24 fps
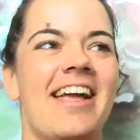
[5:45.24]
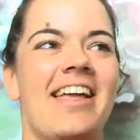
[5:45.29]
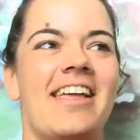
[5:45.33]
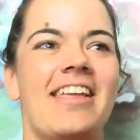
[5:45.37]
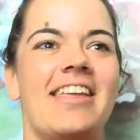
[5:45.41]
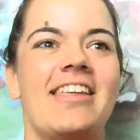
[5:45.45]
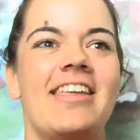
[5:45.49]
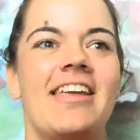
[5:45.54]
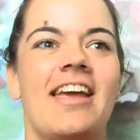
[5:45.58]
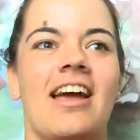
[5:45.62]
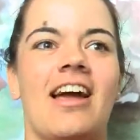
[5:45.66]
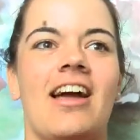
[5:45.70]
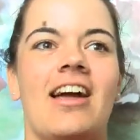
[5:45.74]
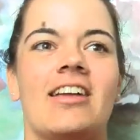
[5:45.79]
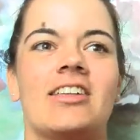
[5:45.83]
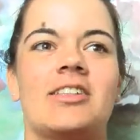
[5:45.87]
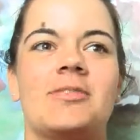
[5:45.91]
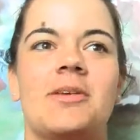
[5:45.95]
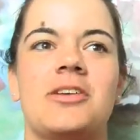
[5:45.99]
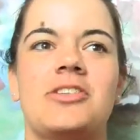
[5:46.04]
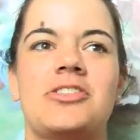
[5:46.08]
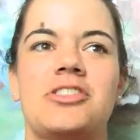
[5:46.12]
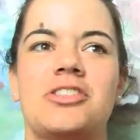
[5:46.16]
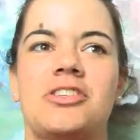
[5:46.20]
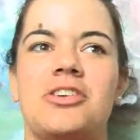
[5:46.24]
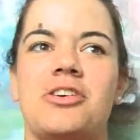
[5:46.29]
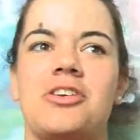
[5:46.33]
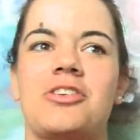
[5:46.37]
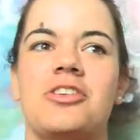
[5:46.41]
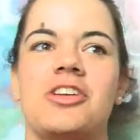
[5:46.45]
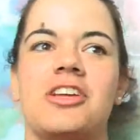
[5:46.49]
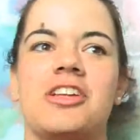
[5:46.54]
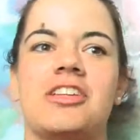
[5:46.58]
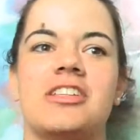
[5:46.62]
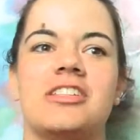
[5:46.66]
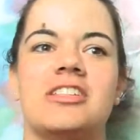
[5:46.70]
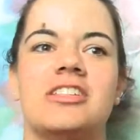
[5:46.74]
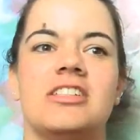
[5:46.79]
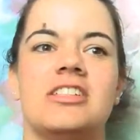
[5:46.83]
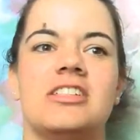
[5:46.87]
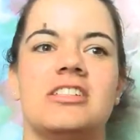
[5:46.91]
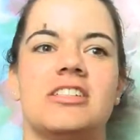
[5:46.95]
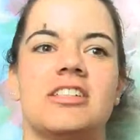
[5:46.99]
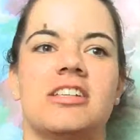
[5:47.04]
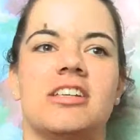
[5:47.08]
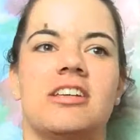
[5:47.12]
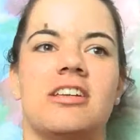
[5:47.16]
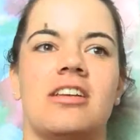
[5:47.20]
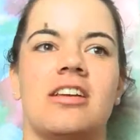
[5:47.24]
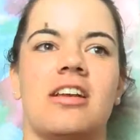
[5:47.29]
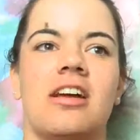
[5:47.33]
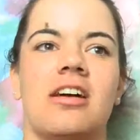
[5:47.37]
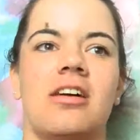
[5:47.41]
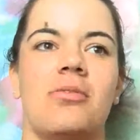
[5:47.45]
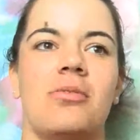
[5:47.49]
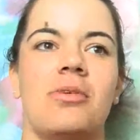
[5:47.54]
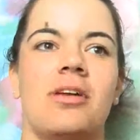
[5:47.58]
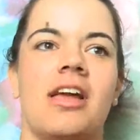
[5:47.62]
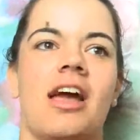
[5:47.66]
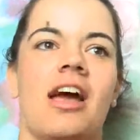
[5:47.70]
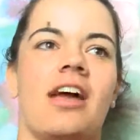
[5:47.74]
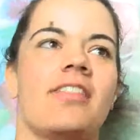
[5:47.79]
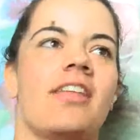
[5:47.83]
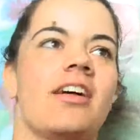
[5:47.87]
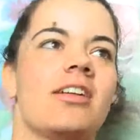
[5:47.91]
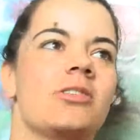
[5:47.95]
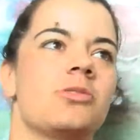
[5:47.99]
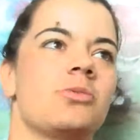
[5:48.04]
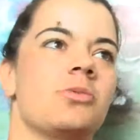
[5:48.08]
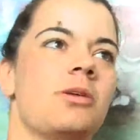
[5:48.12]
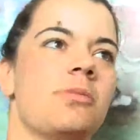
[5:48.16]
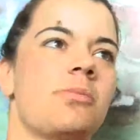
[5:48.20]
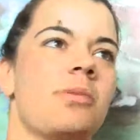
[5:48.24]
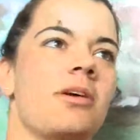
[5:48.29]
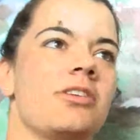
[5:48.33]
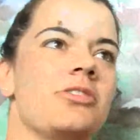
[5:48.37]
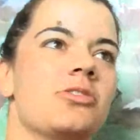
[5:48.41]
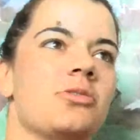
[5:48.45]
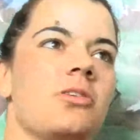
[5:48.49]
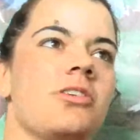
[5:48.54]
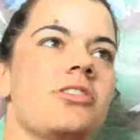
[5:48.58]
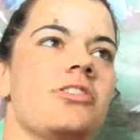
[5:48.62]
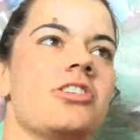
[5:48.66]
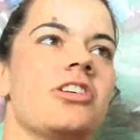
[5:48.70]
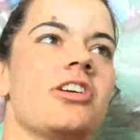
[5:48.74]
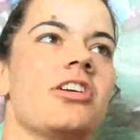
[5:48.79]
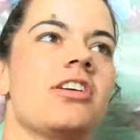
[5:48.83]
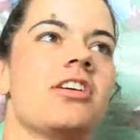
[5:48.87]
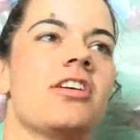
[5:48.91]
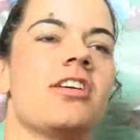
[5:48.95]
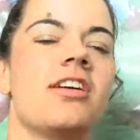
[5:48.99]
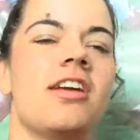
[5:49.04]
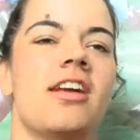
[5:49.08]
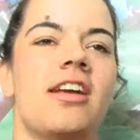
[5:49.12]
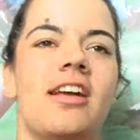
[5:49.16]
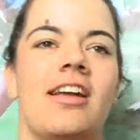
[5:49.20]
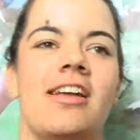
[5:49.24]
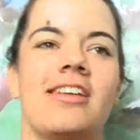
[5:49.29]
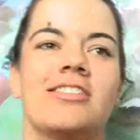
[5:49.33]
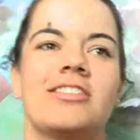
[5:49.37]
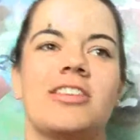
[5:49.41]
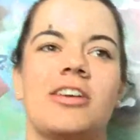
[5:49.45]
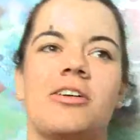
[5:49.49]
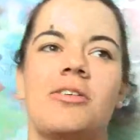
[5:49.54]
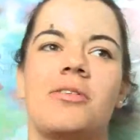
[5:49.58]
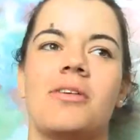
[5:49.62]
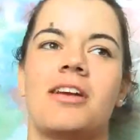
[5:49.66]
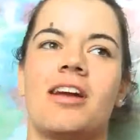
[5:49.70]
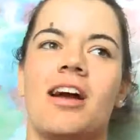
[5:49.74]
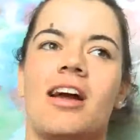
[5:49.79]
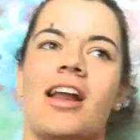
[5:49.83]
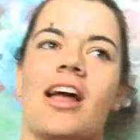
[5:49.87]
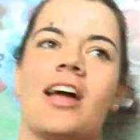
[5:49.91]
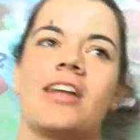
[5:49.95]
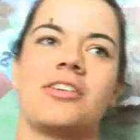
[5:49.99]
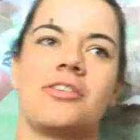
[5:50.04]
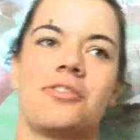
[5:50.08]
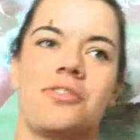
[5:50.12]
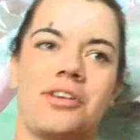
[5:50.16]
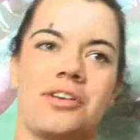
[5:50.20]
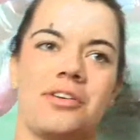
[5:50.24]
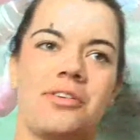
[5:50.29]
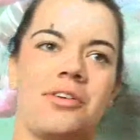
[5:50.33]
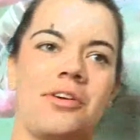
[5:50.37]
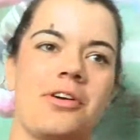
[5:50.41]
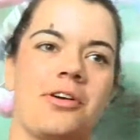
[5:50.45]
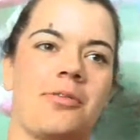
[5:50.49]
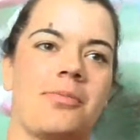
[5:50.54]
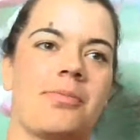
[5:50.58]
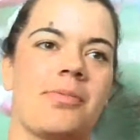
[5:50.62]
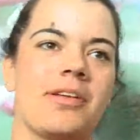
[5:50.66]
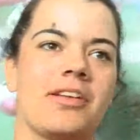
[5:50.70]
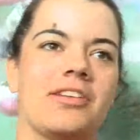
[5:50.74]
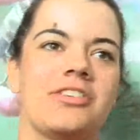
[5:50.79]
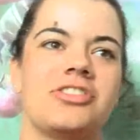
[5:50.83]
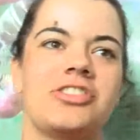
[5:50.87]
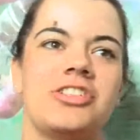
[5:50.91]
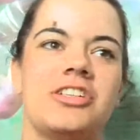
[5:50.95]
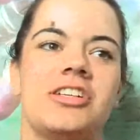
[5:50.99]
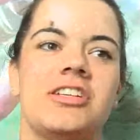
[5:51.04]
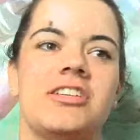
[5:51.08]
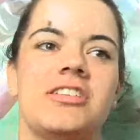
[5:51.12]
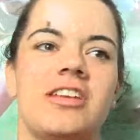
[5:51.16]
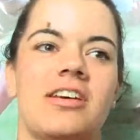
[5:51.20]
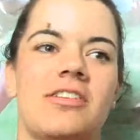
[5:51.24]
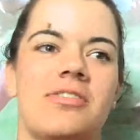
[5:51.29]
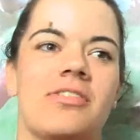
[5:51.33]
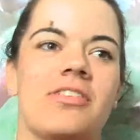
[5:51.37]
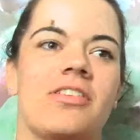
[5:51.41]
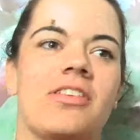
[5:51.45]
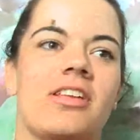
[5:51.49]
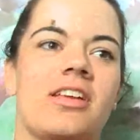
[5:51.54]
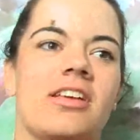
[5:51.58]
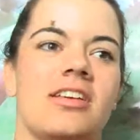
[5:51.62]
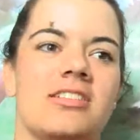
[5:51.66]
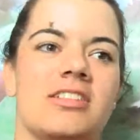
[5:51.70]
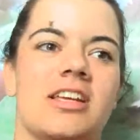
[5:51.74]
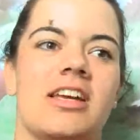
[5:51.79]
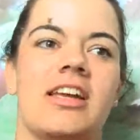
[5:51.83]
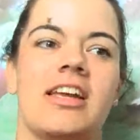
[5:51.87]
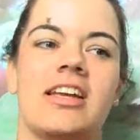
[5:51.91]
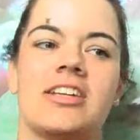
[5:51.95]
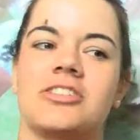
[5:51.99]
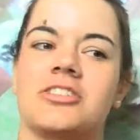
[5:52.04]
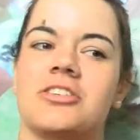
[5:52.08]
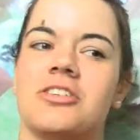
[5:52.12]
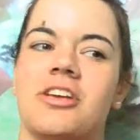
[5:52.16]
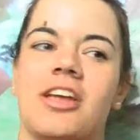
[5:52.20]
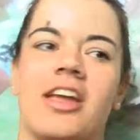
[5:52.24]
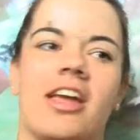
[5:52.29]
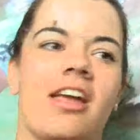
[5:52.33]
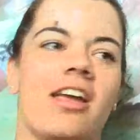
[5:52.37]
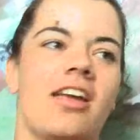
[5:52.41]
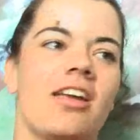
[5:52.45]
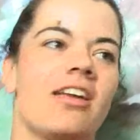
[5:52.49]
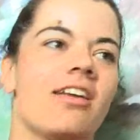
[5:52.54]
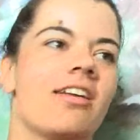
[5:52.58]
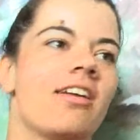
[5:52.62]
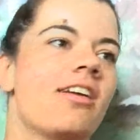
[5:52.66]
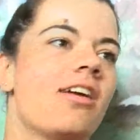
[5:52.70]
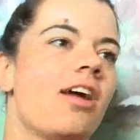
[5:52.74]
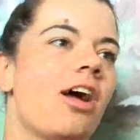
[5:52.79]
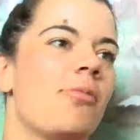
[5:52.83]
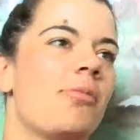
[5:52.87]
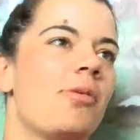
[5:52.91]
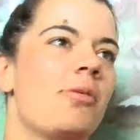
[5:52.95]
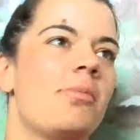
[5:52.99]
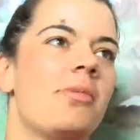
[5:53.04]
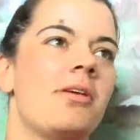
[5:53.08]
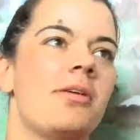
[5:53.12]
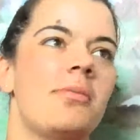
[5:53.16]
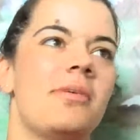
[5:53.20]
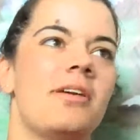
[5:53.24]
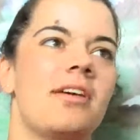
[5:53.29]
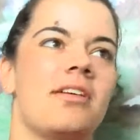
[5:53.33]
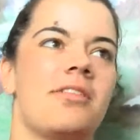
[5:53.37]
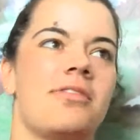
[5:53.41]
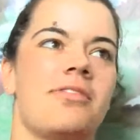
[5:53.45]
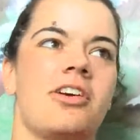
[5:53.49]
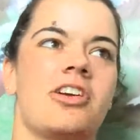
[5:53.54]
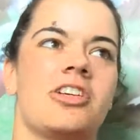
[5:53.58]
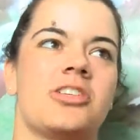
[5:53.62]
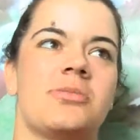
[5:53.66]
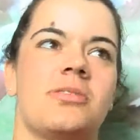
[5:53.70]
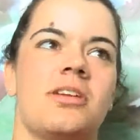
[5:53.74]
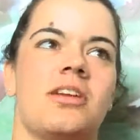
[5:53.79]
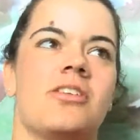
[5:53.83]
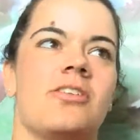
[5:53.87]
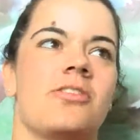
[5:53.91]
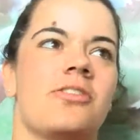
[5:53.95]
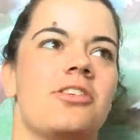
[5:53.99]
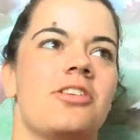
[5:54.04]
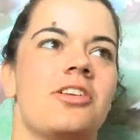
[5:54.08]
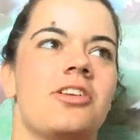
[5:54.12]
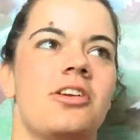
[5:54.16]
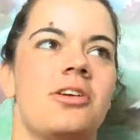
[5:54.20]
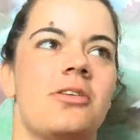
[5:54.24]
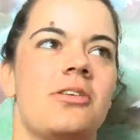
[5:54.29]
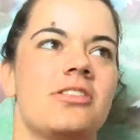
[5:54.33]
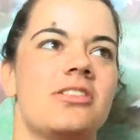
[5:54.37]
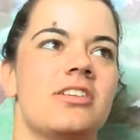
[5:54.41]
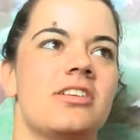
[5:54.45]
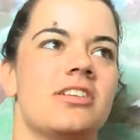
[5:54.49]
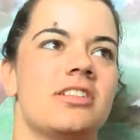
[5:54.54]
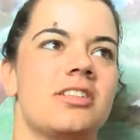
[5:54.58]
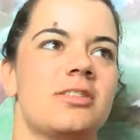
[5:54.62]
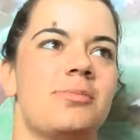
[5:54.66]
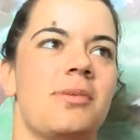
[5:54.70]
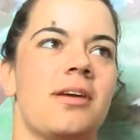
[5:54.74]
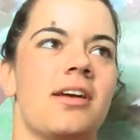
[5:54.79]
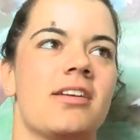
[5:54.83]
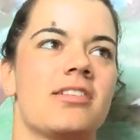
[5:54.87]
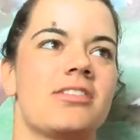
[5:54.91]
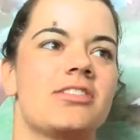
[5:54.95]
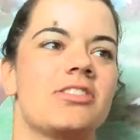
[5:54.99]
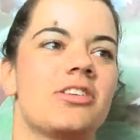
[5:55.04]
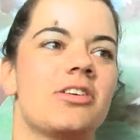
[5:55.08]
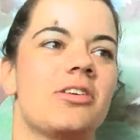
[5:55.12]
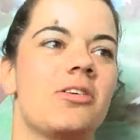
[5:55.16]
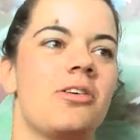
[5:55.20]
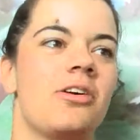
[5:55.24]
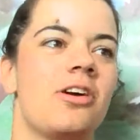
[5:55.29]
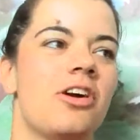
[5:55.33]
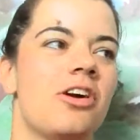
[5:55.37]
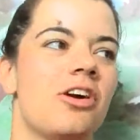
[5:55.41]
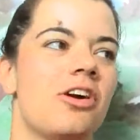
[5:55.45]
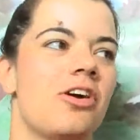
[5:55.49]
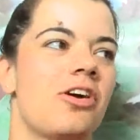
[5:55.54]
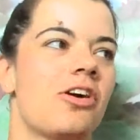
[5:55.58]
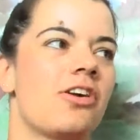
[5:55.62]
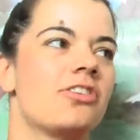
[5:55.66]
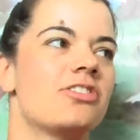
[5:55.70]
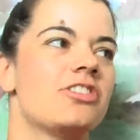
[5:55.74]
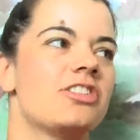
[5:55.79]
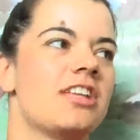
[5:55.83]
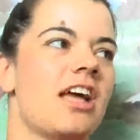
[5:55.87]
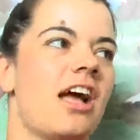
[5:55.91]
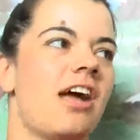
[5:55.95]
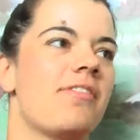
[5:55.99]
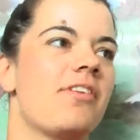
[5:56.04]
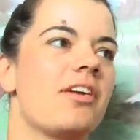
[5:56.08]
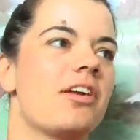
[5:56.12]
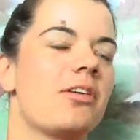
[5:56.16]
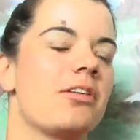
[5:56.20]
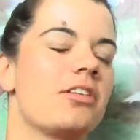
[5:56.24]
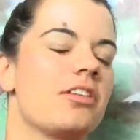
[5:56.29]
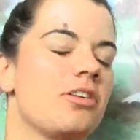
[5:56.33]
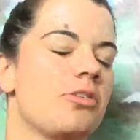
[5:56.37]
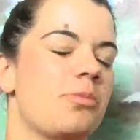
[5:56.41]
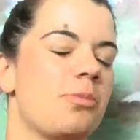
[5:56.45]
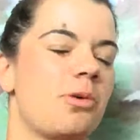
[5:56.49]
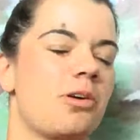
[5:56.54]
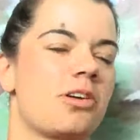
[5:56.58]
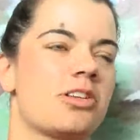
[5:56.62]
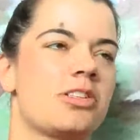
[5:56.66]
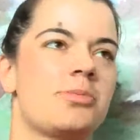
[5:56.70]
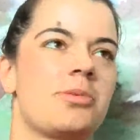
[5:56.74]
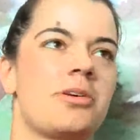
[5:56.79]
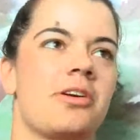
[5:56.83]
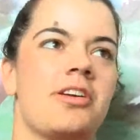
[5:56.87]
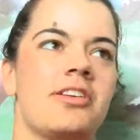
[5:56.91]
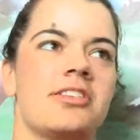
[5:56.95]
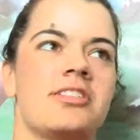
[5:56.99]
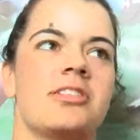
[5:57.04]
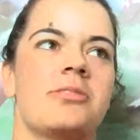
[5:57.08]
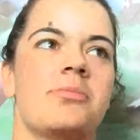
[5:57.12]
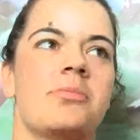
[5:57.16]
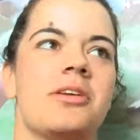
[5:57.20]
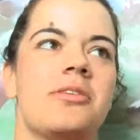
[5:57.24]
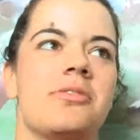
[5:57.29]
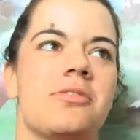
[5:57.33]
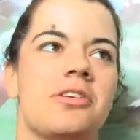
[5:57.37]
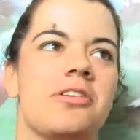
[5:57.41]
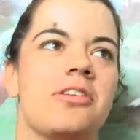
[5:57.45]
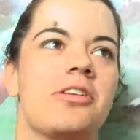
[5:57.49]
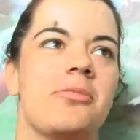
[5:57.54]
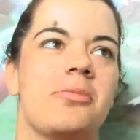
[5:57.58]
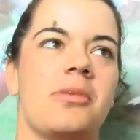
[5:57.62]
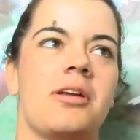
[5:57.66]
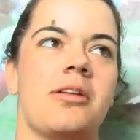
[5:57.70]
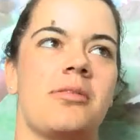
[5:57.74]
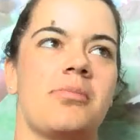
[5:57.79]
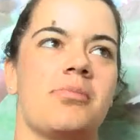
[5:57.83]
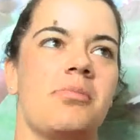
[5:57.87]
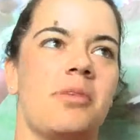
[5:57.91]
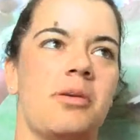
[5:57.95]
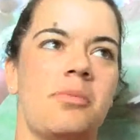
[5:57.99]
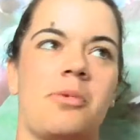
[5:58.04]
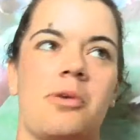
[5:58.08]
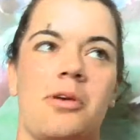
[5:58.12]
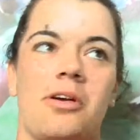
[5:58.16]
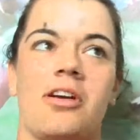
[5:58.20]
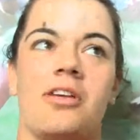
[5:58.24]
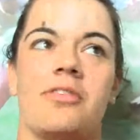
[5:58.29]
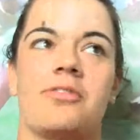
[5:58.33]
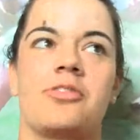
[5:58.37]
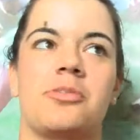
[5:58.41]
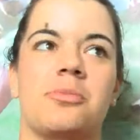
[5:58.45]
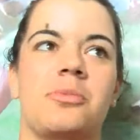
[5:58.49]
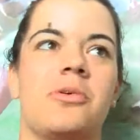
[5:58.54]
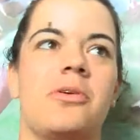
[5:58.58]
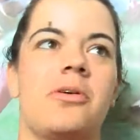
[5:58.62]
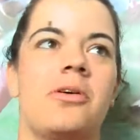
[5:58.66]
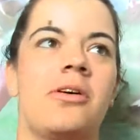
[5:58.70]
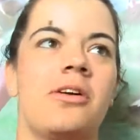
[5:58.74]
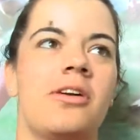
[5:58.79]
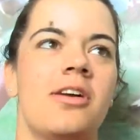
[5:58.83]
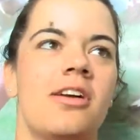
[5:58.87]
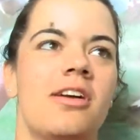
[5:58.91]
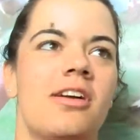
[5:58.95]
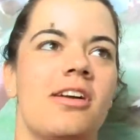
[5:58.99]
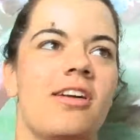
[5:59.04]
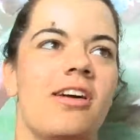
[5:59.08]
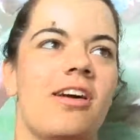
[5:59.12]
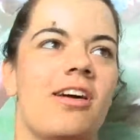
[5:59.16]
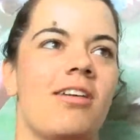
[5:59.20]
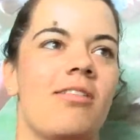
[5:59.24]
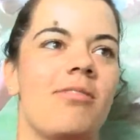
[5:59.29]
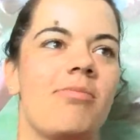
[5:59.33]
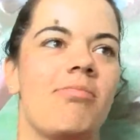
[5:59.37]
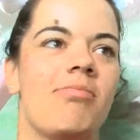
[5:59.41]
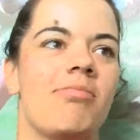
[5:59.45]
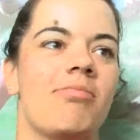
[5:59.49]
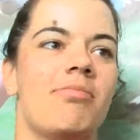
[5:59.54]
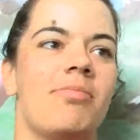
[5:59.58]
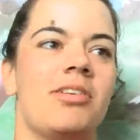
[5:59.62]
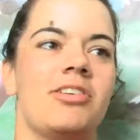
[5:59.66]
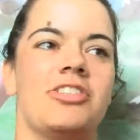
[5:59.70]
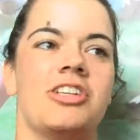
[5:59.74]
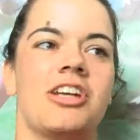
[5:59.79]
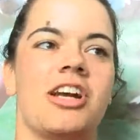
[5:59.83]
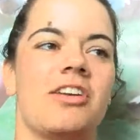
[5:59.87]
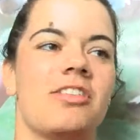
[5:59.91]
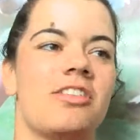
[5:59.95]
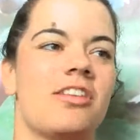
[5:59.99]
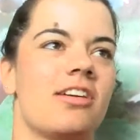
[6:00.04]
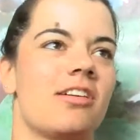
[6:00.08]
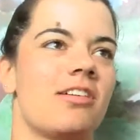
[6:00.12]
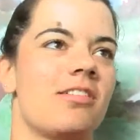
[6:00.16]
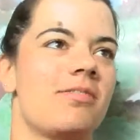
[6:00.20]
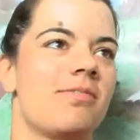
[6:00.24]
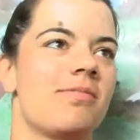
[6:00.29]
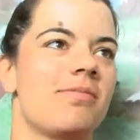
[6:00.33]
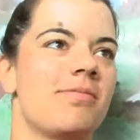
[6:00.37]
Yeah, especially early in the season, we had that sweep by Georgia, so we kind of had to regroup, and she definitely is like, it's okay. I mean, me being a freshman, I don't really know what to expect, so her just having a little more experience than me really made me more comfortable pitching out there.